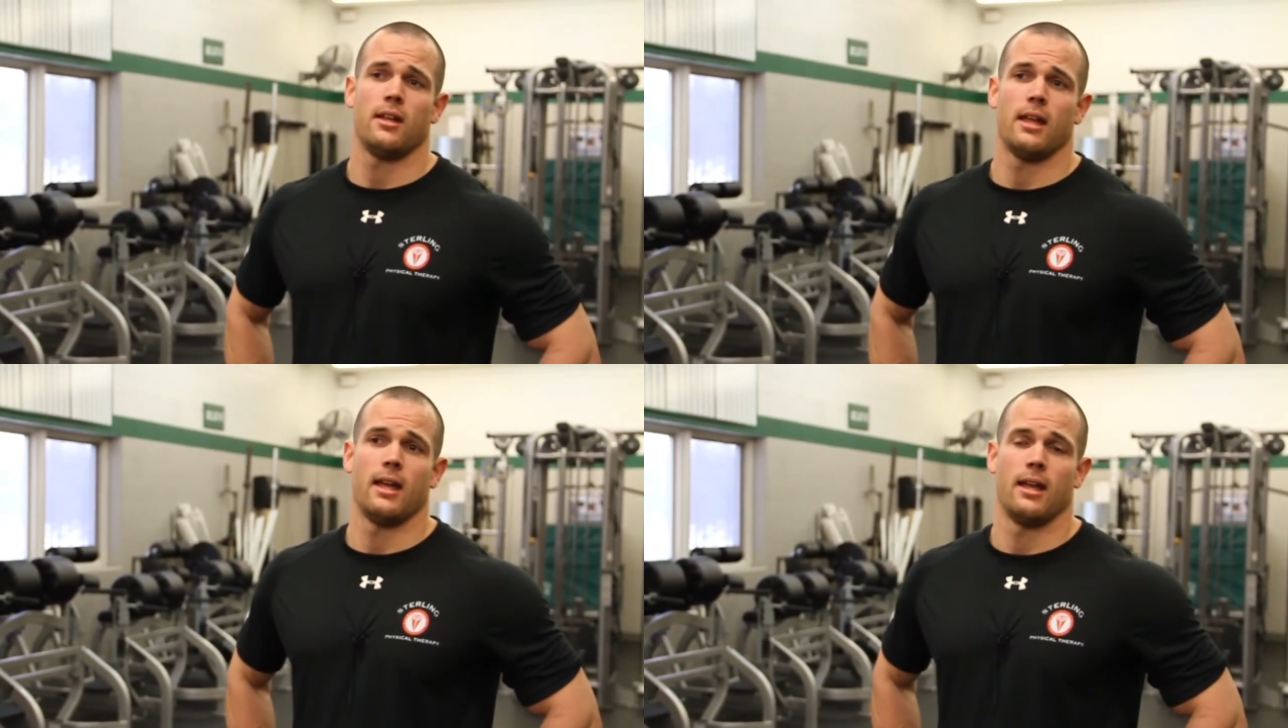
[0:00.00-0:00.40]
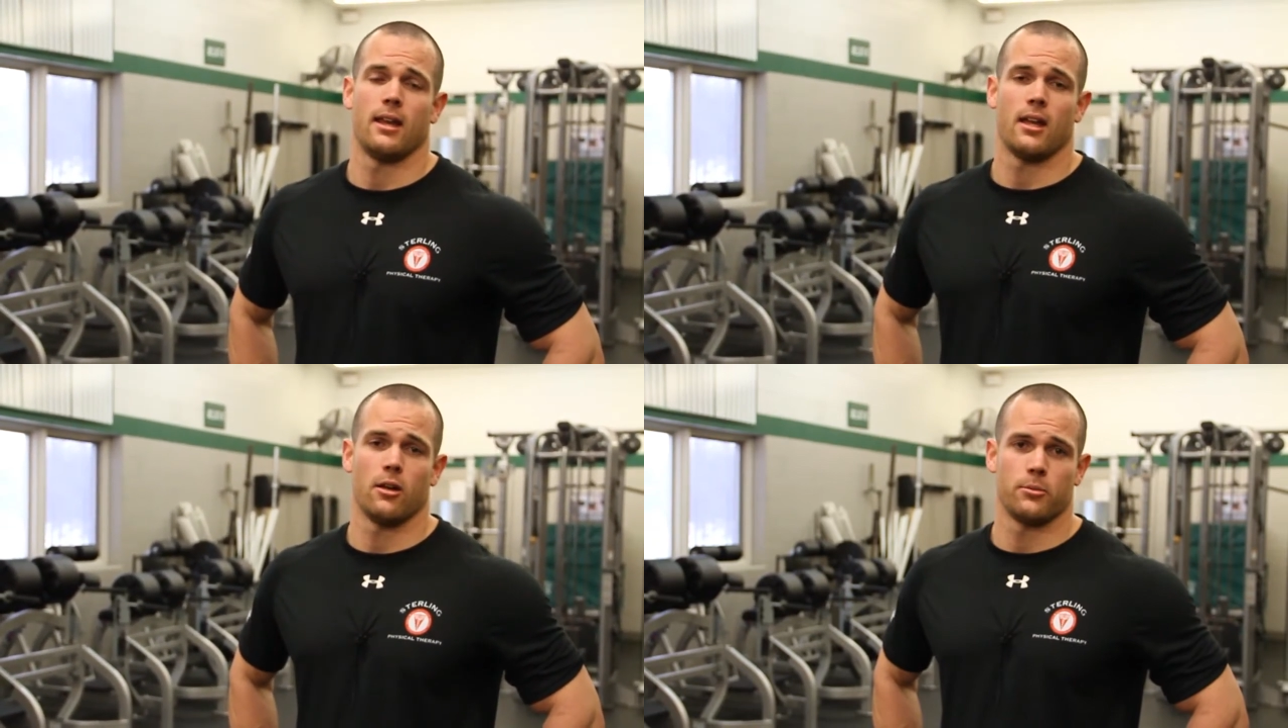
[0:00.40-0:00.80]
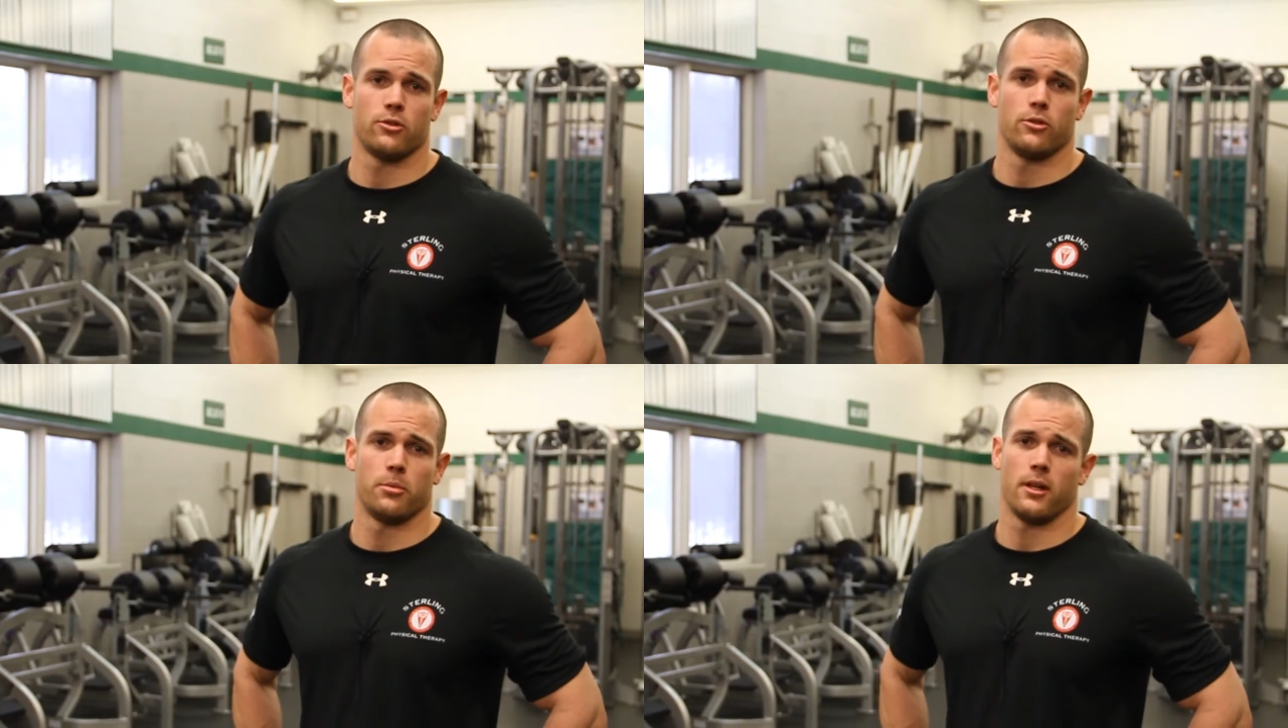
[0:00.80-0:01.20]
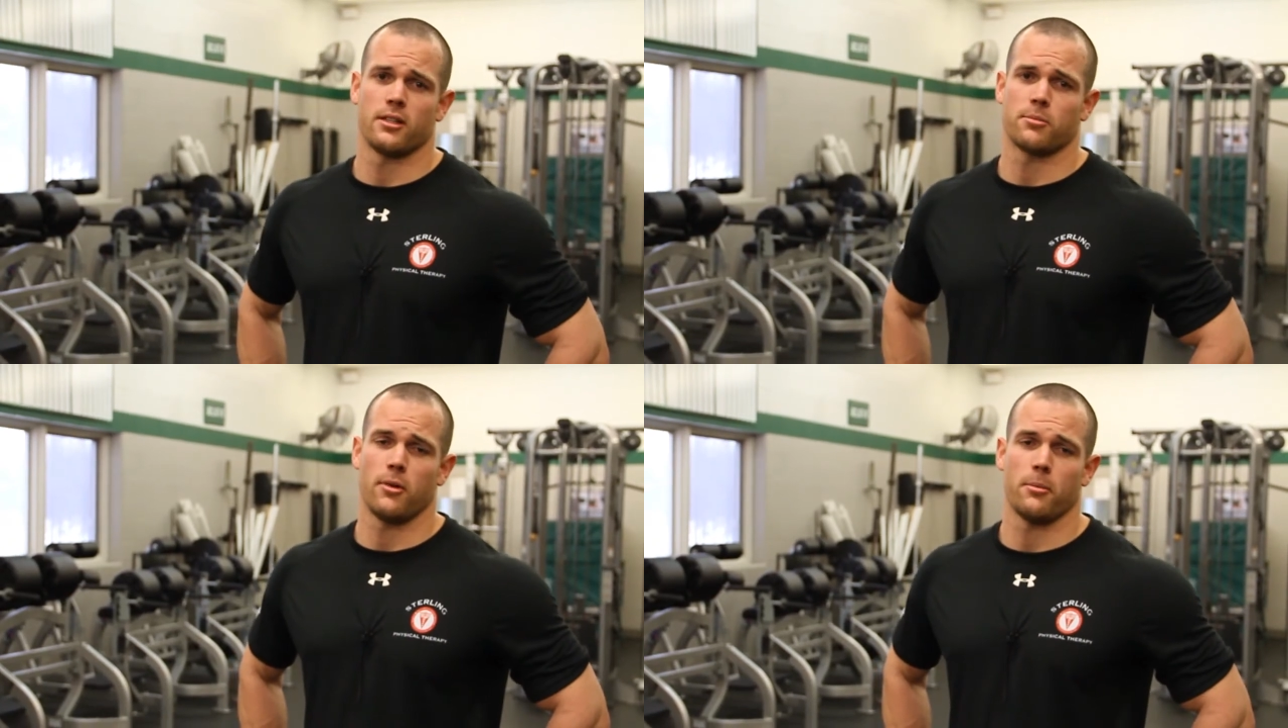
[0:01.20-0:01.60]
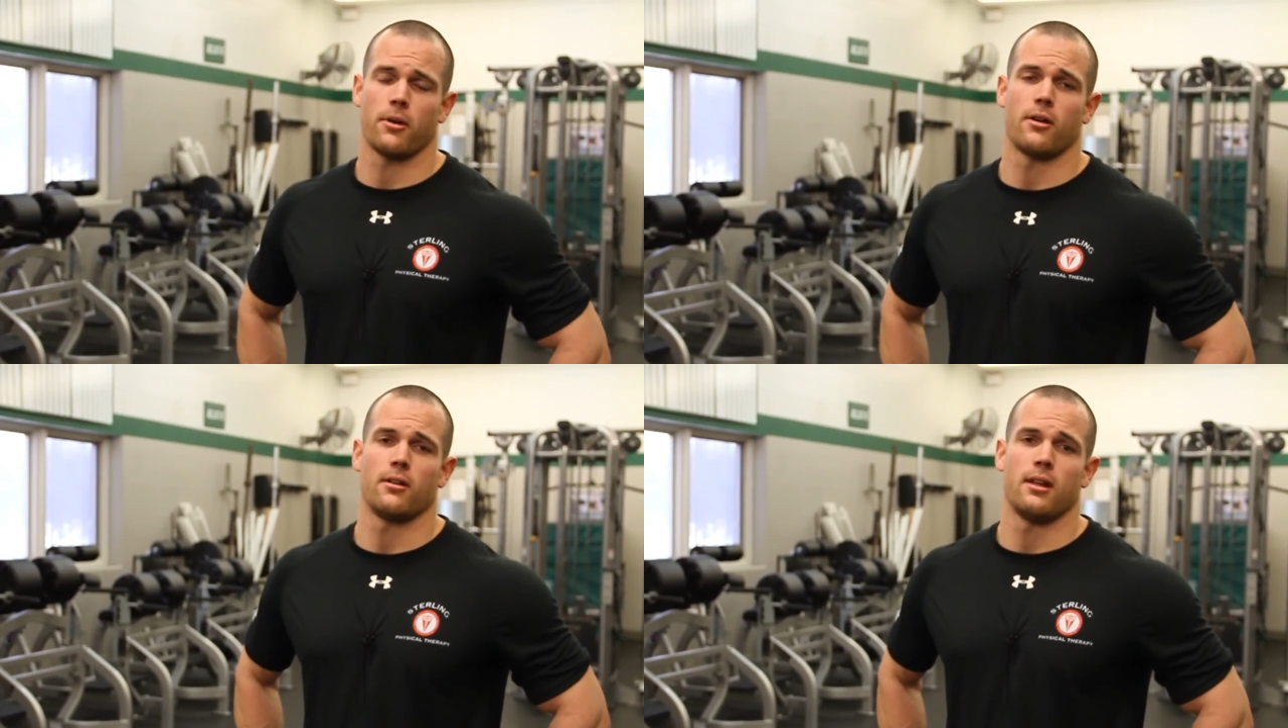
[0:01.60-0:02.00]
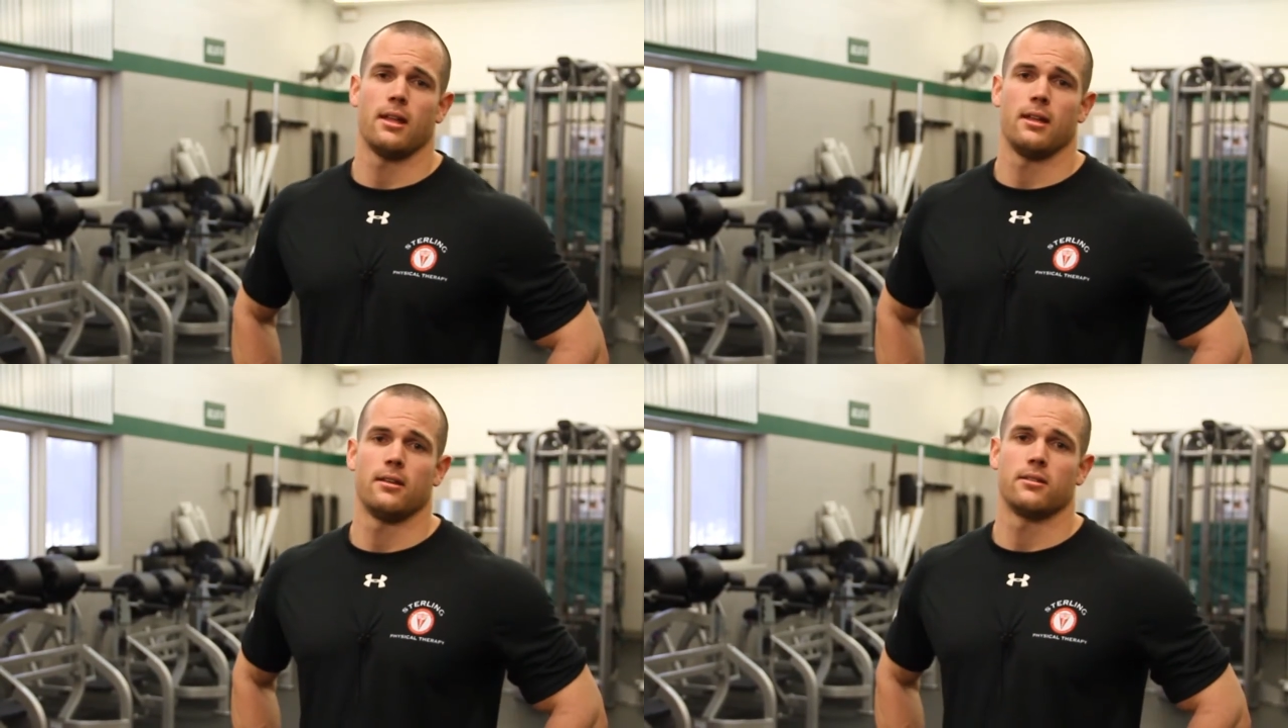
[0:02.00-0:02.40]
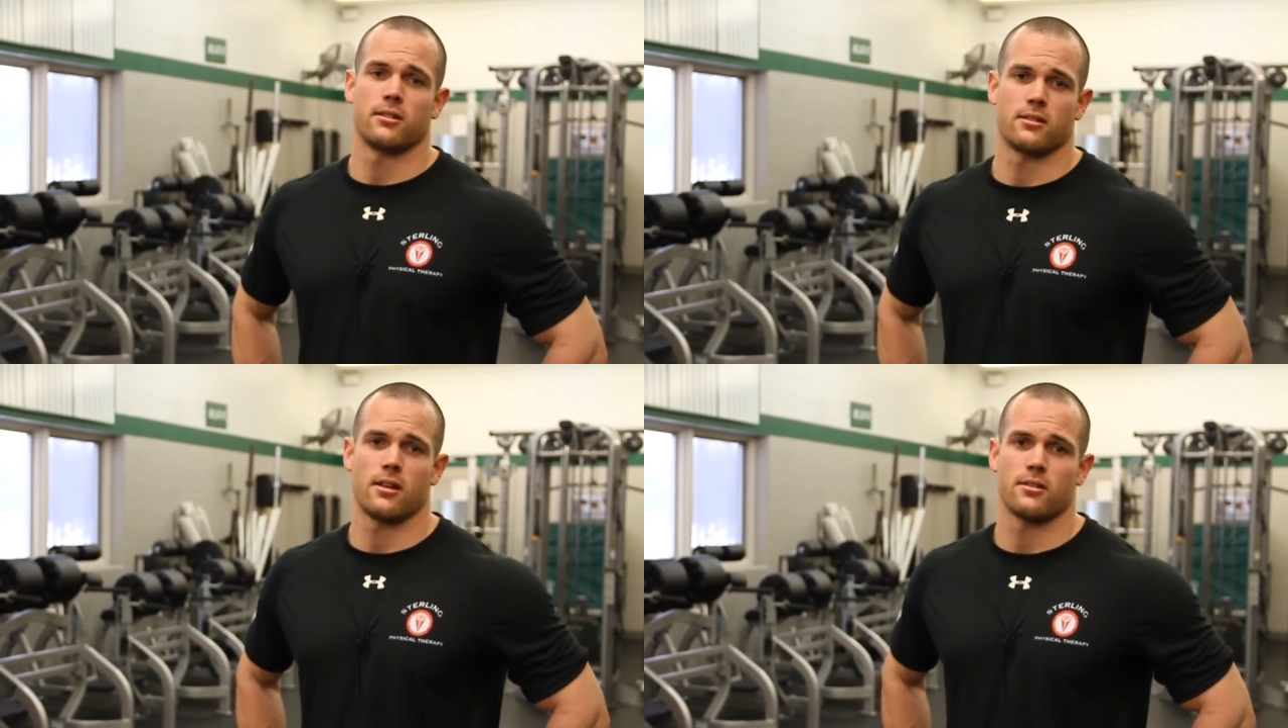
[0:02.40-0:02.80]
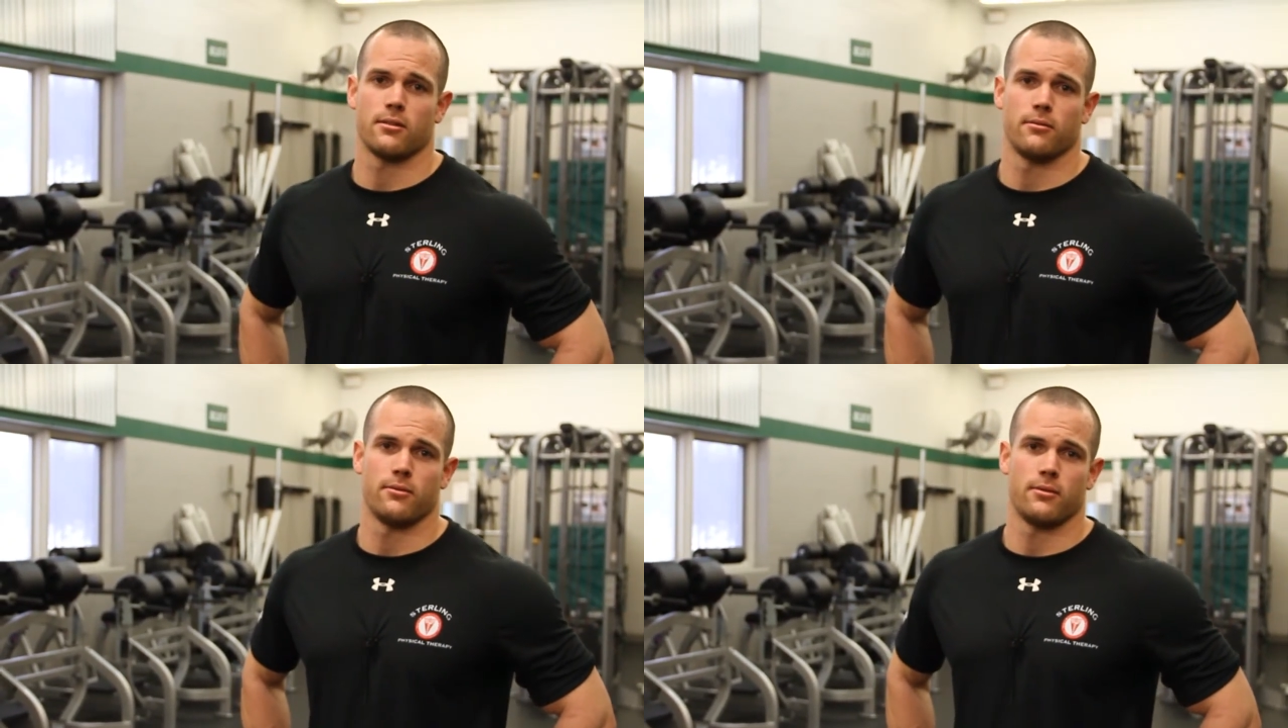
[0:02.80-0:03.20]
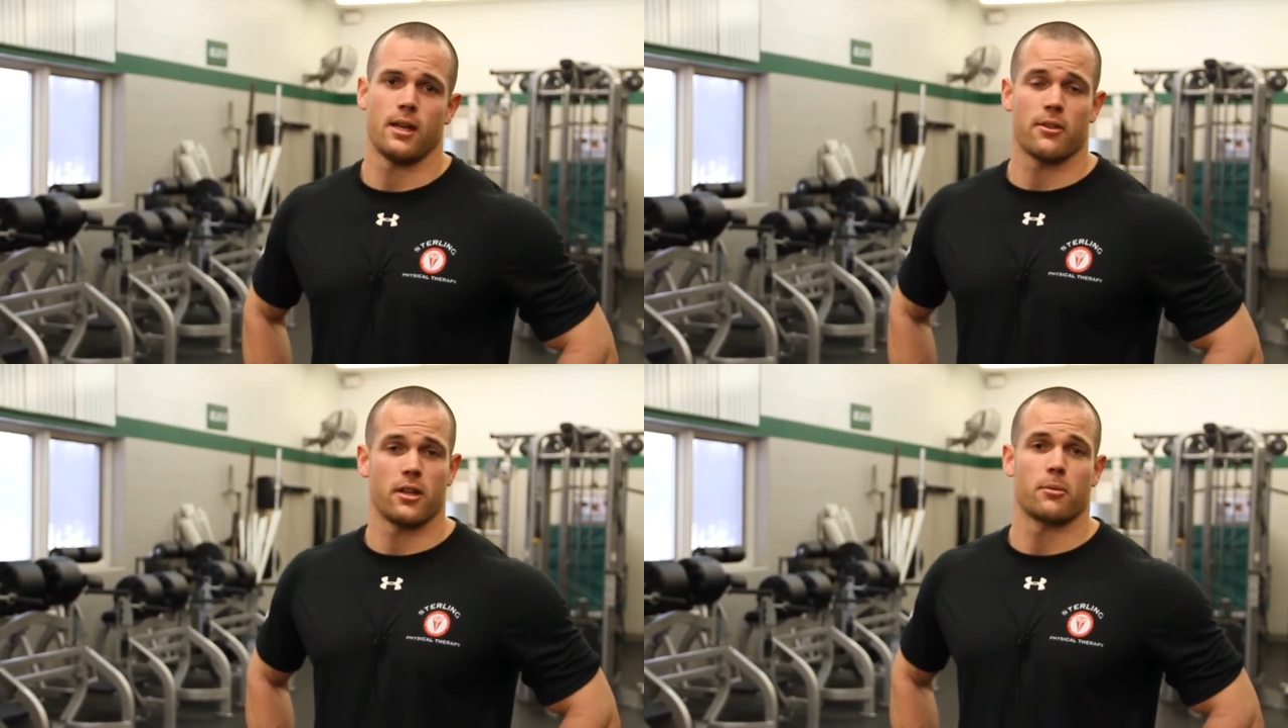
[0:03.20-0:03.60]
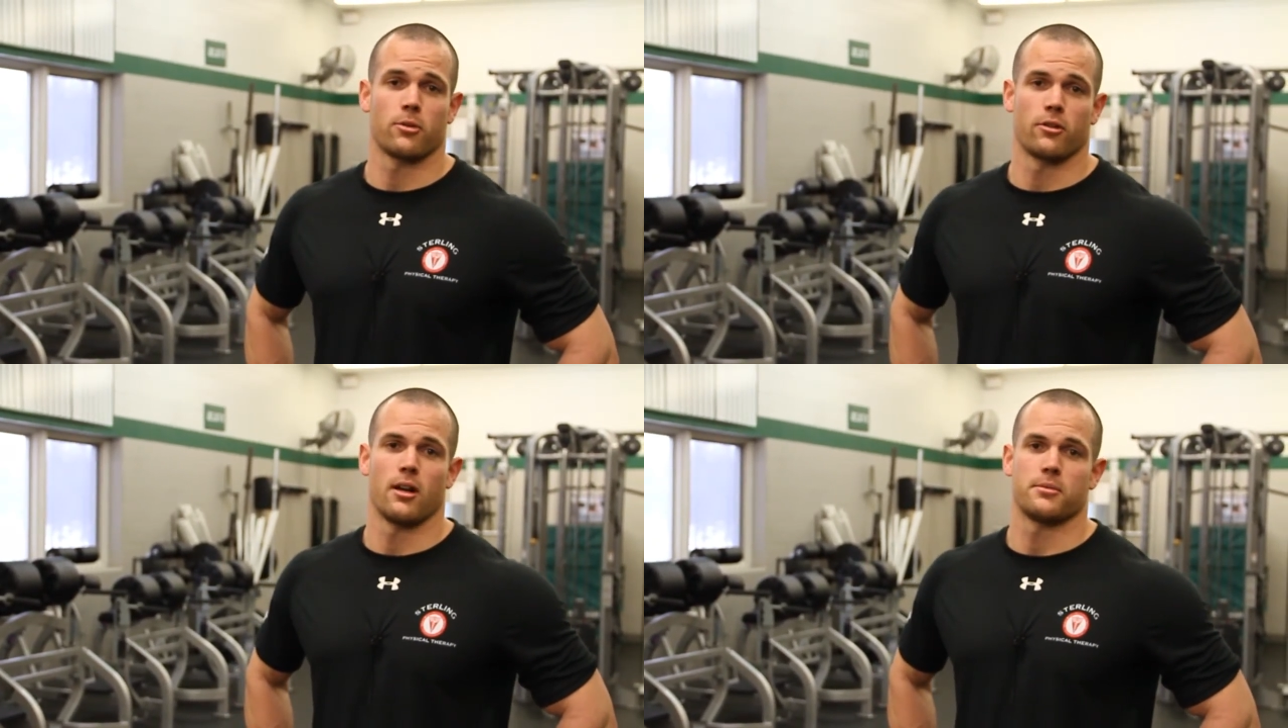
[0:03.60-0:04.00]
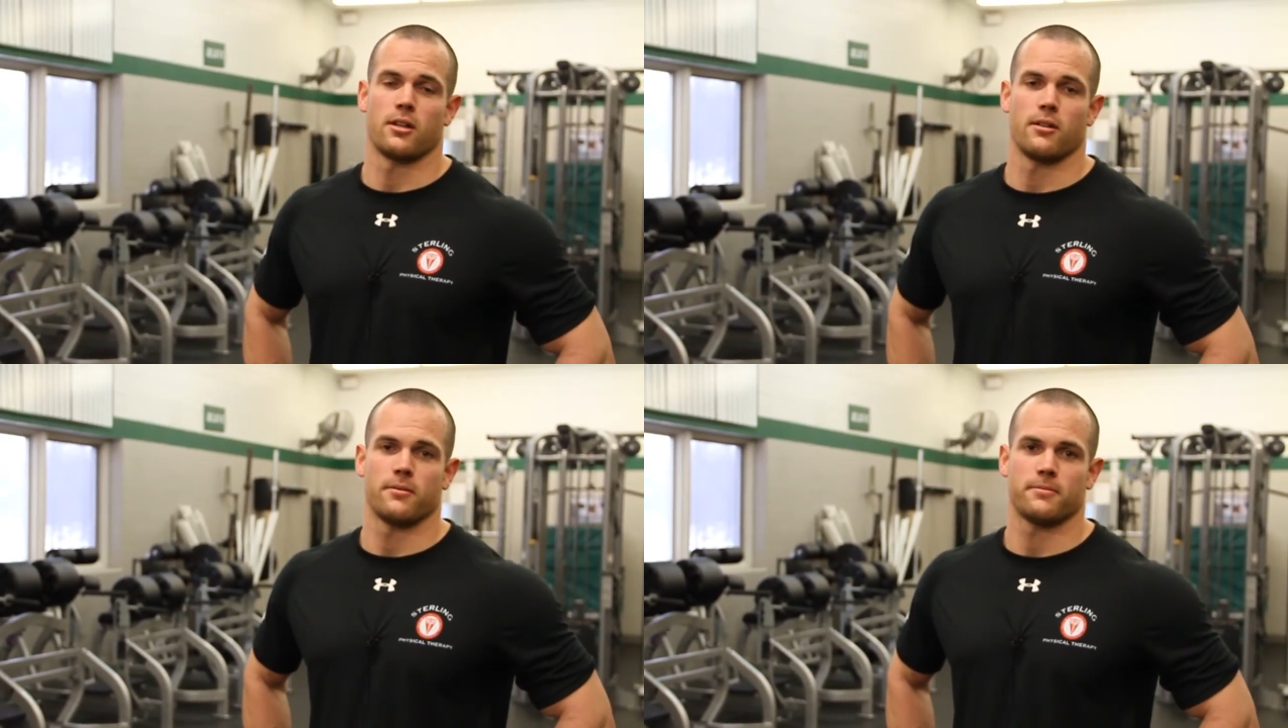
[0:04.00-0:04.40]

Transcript: and help to play a small part in the success of the athletic programs here.